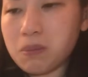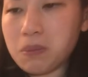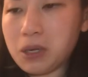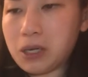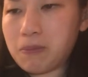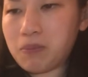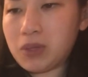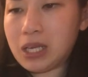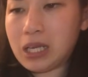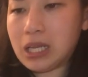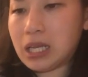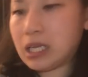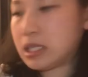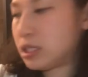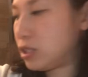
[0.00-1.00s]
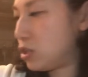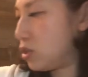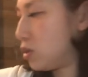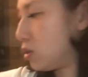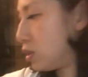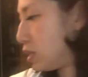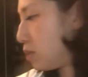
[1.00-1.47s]
but he likes
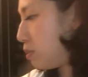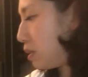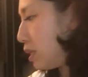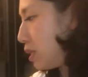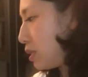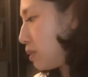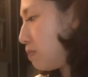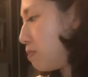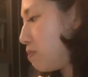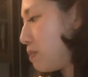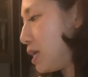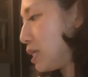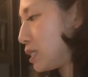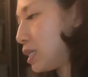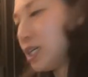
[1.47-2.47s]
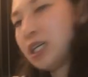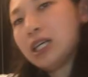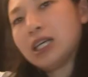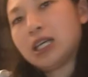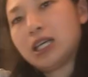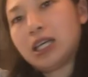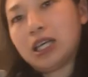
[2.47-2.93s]
to dip his meat
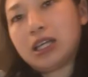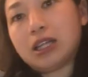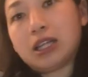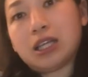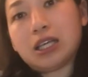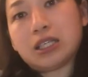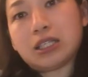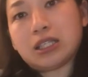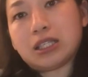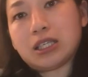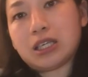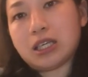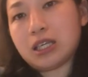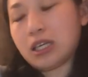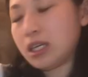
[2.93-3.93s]
in this